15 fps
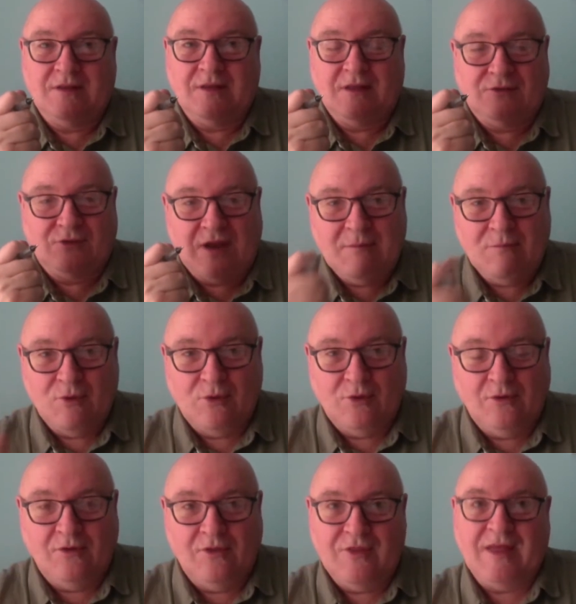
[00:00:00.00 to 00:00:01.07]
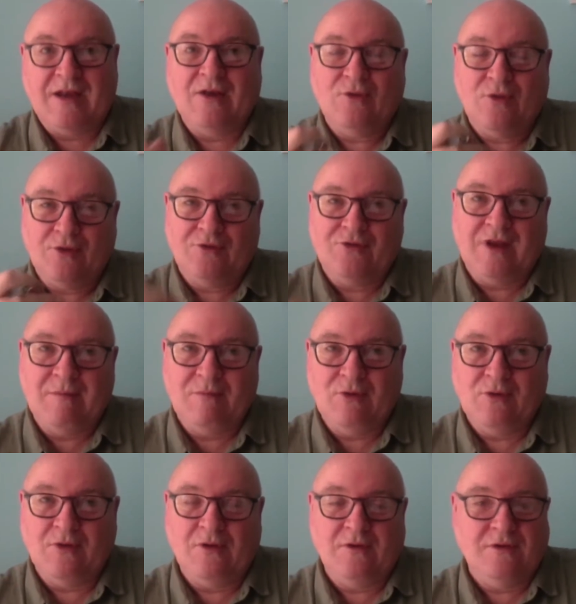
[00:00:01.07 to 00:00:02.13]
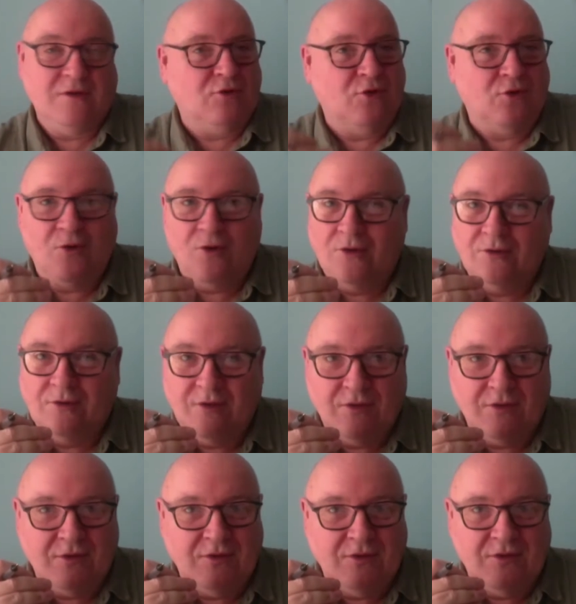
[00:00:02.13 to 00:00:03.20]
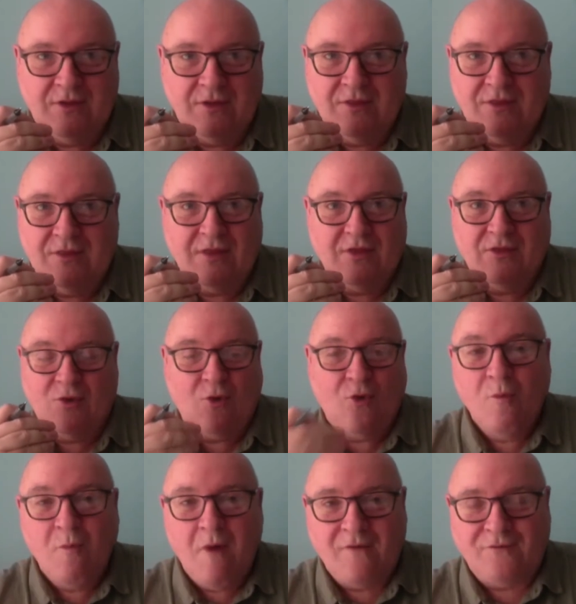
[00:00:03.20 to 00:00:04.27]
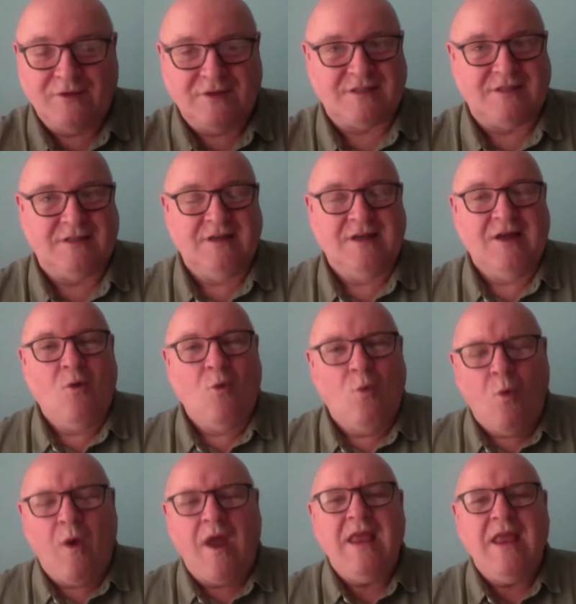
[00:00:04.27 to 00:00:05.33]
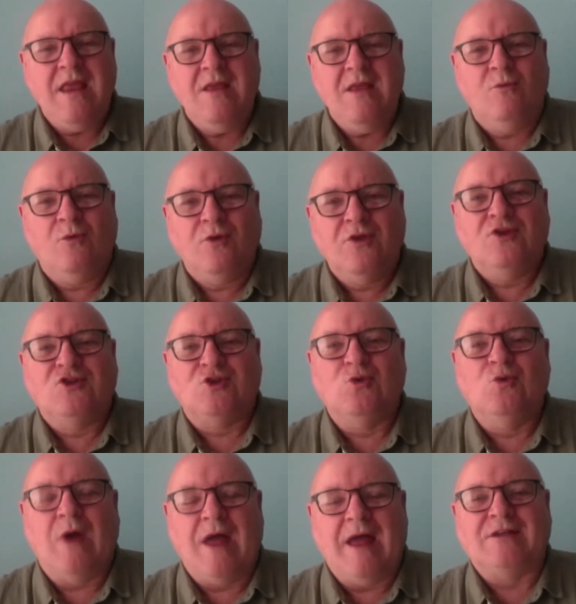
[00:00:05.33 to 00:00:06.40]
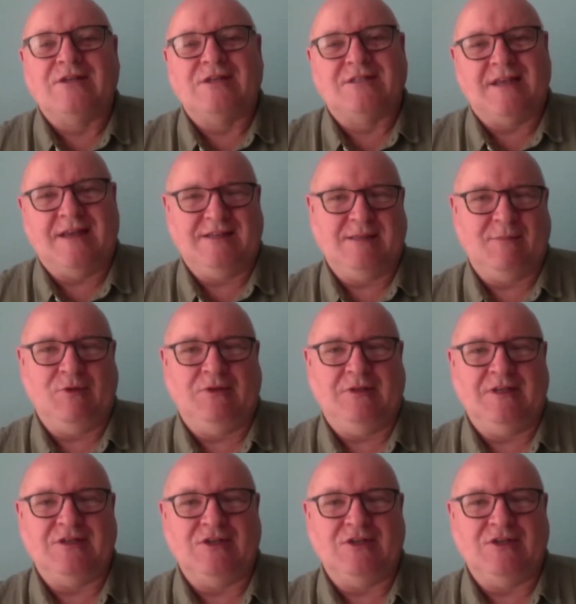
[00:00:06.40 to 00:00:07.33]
a tribunal, then another tribunal. You took on the Home Office. Why were you so exercised about this